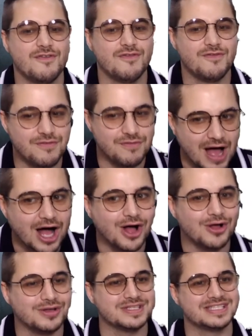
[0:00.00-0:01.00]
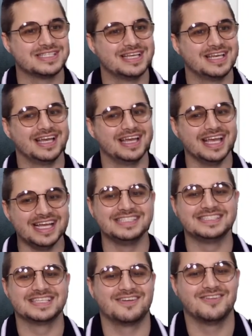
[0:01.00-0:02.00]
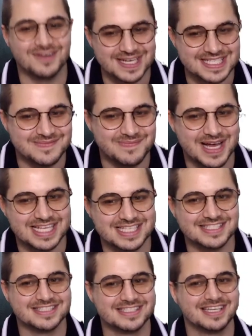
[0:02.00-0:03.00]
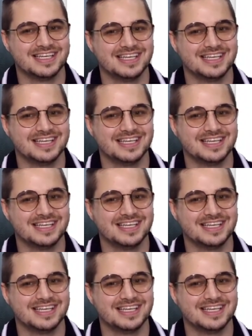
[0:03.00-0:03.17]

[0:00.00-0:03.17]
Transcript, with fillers: False. It's Christmas.